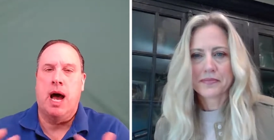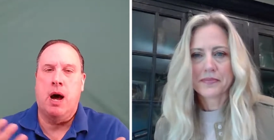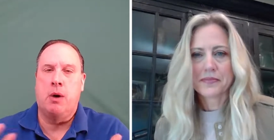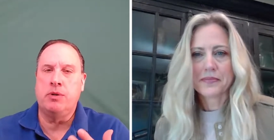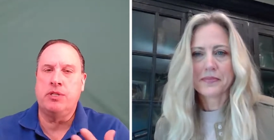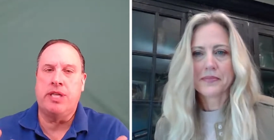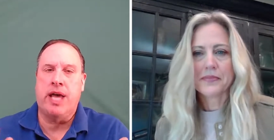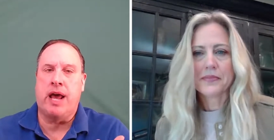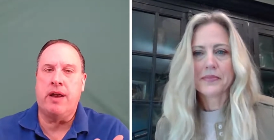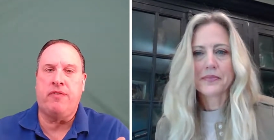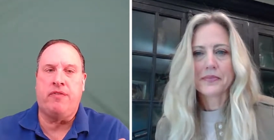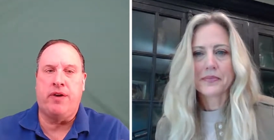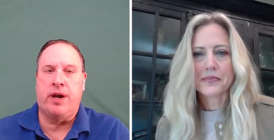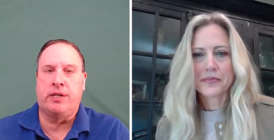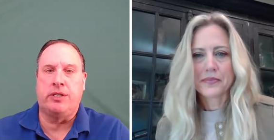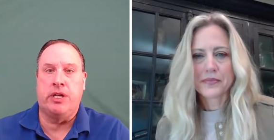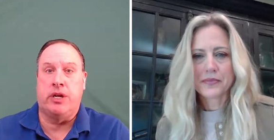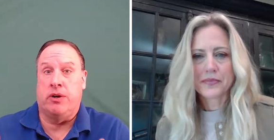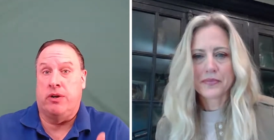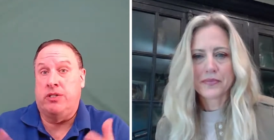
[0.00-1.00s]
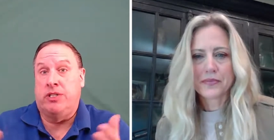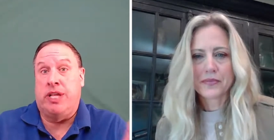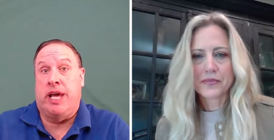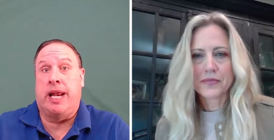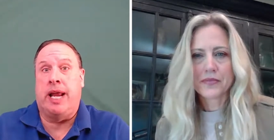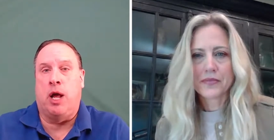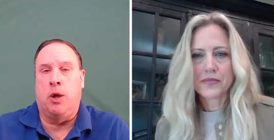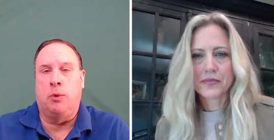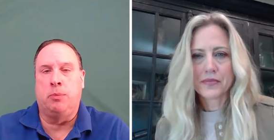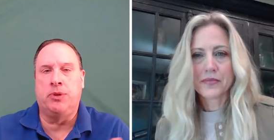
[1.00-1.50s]
Speaker 1: How has that affected or has that
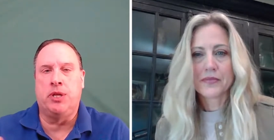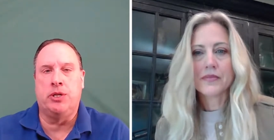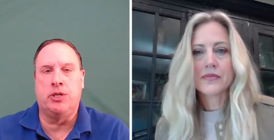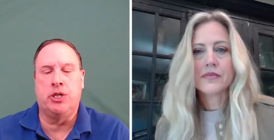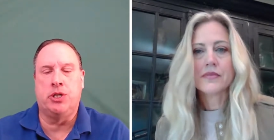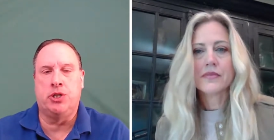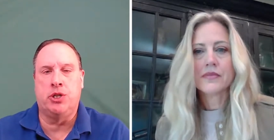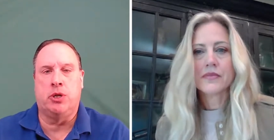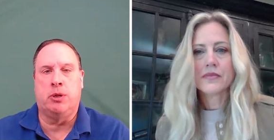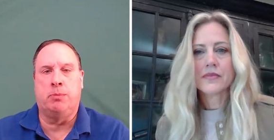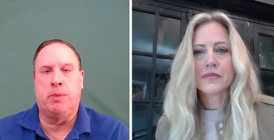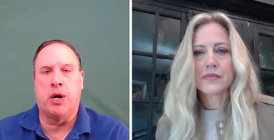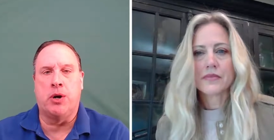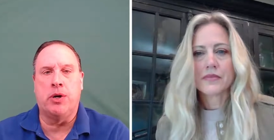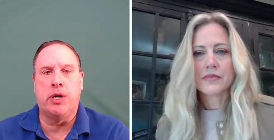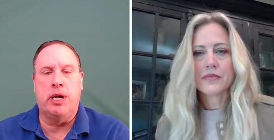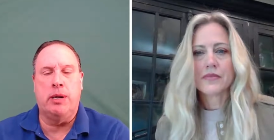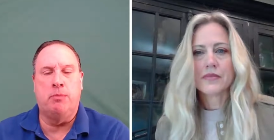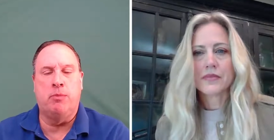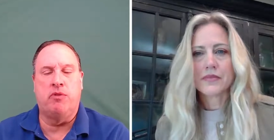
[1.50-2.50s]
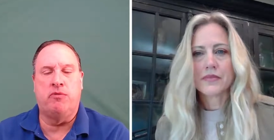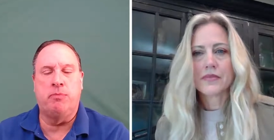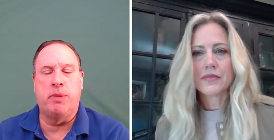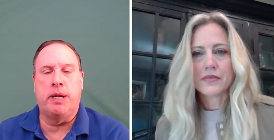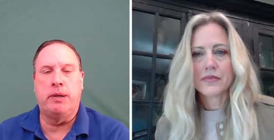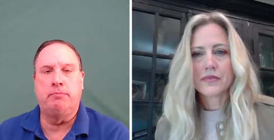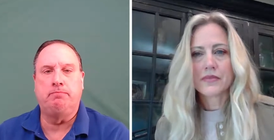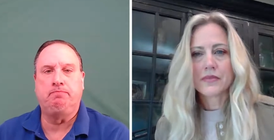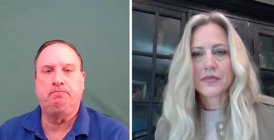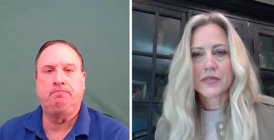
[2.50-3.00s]
helped the digital marketing movement?
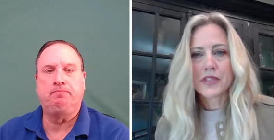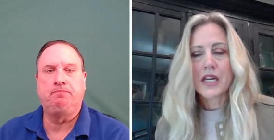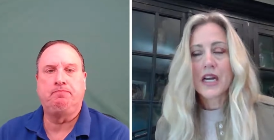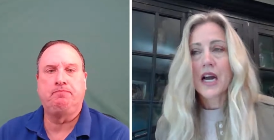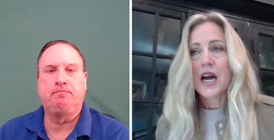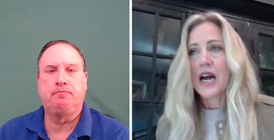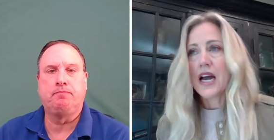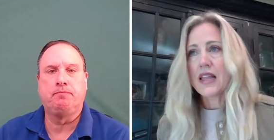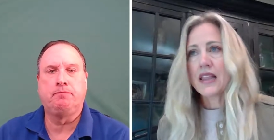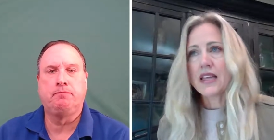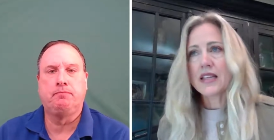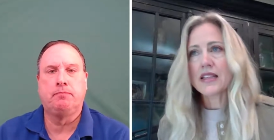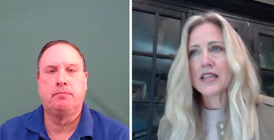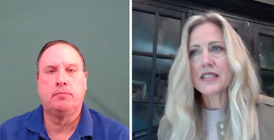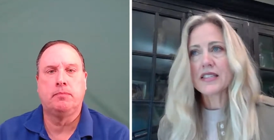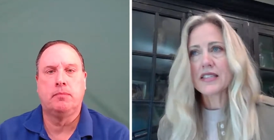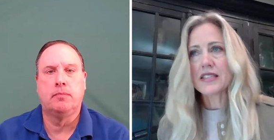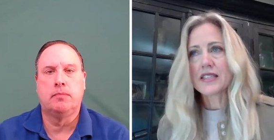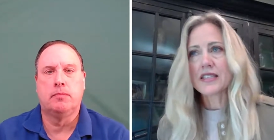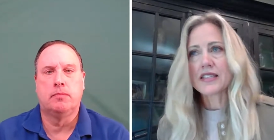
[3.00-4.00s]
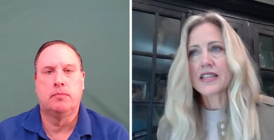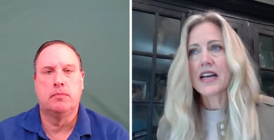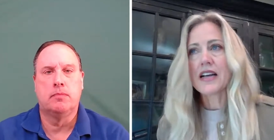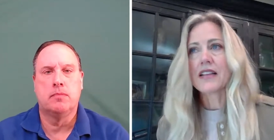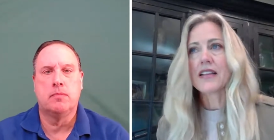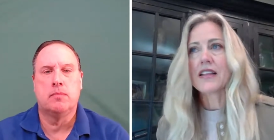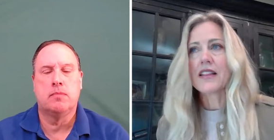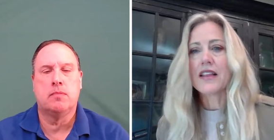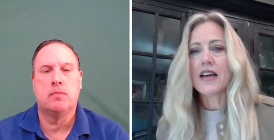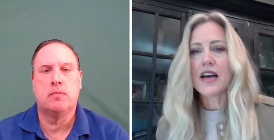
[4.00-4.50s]
Speaker 2: I think that's
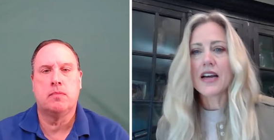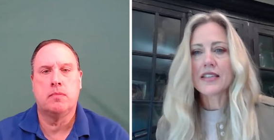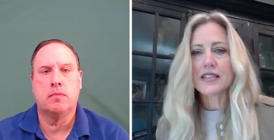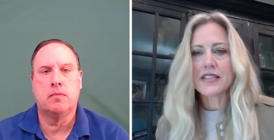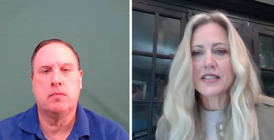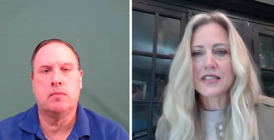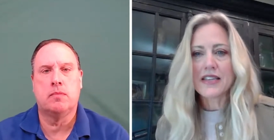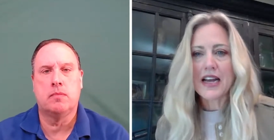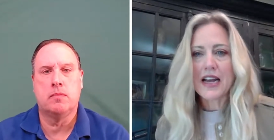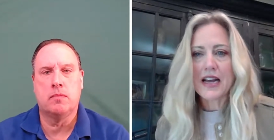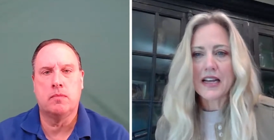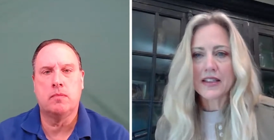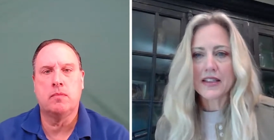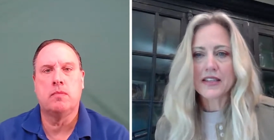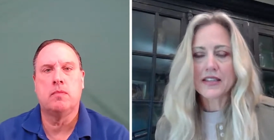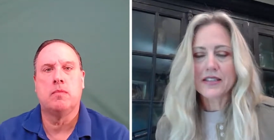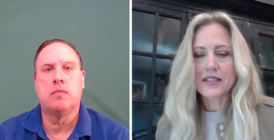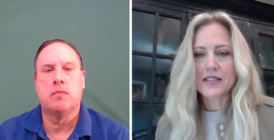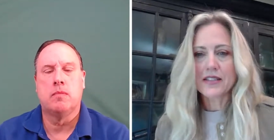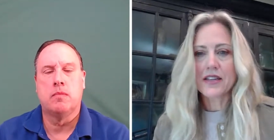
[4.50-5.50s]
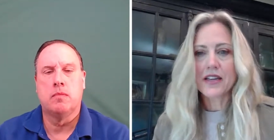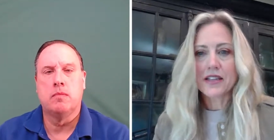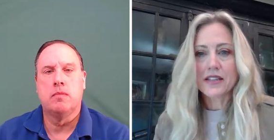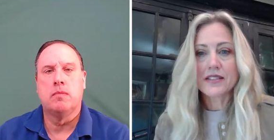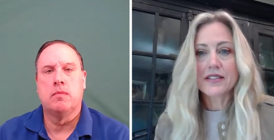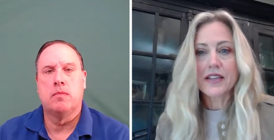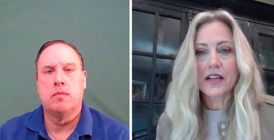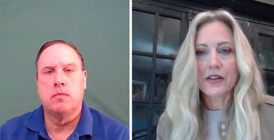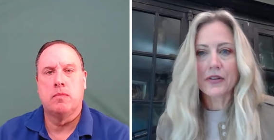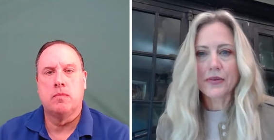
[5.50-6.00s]
exactly that stat that's
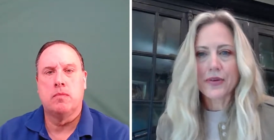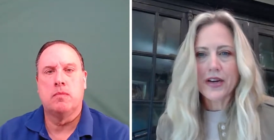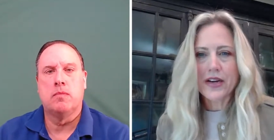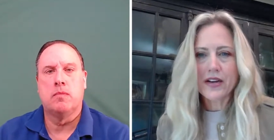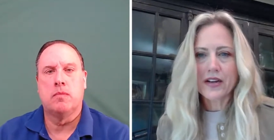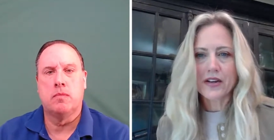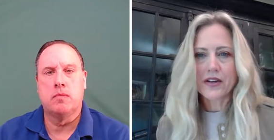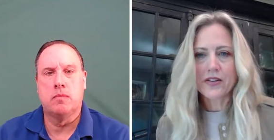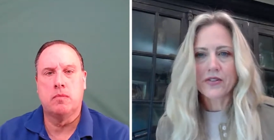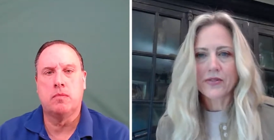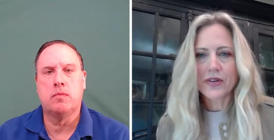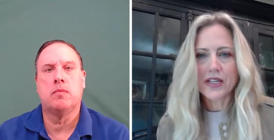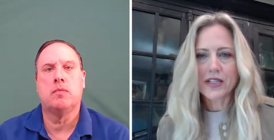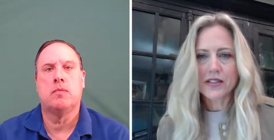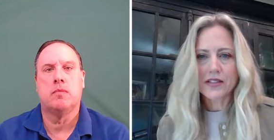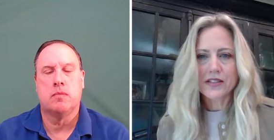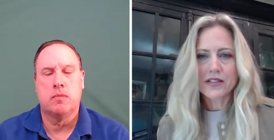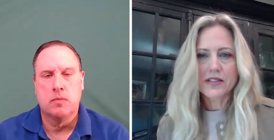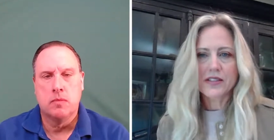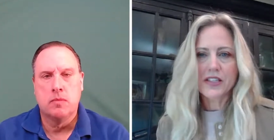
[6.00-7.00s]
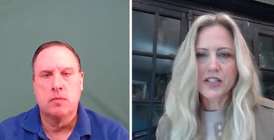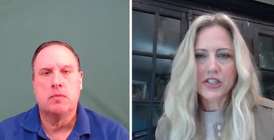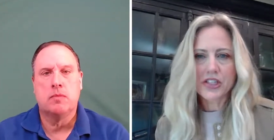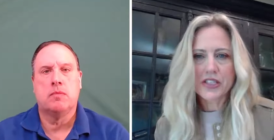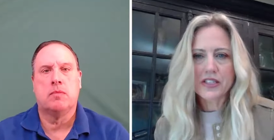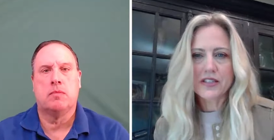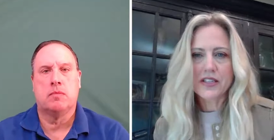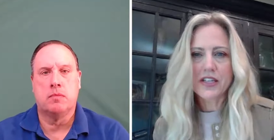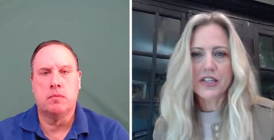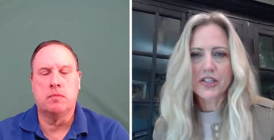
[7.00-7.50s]
accelerated, right? This
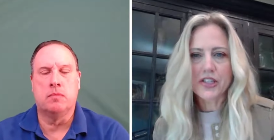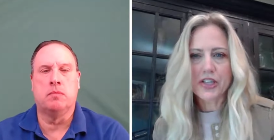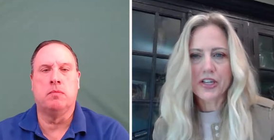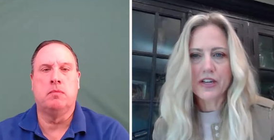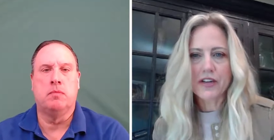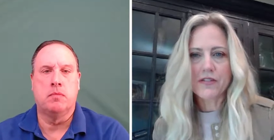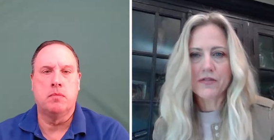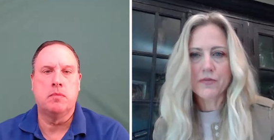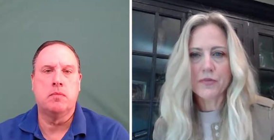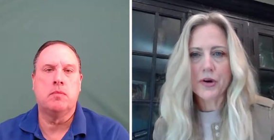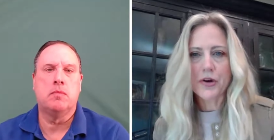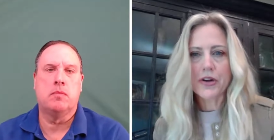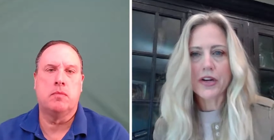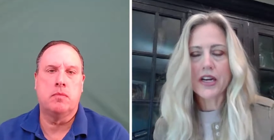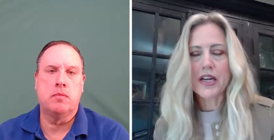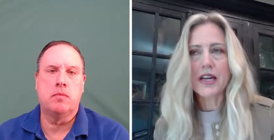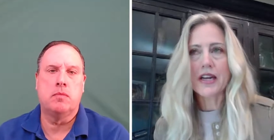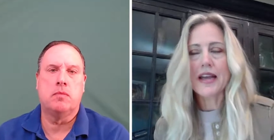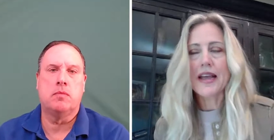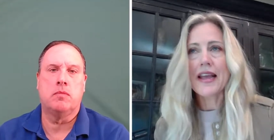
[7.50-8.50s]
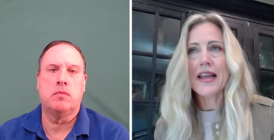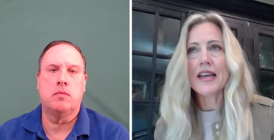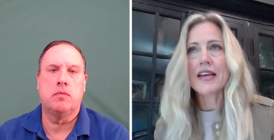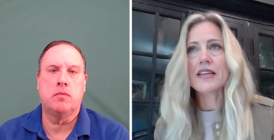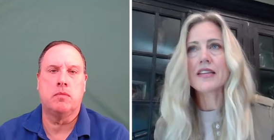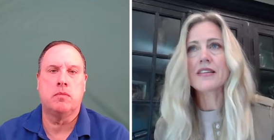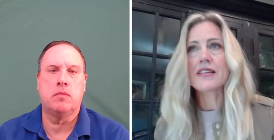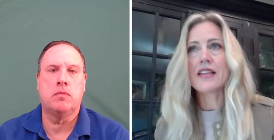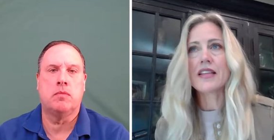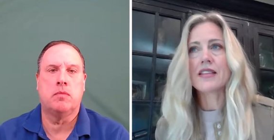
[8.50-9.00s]
digitization, mm -hmm. marketing,
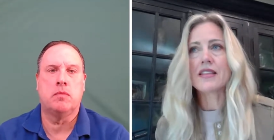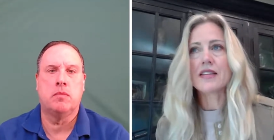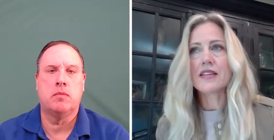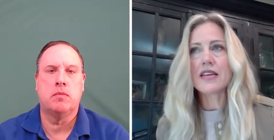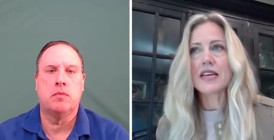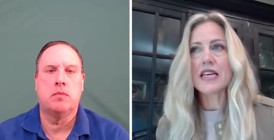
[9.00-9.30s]
and then the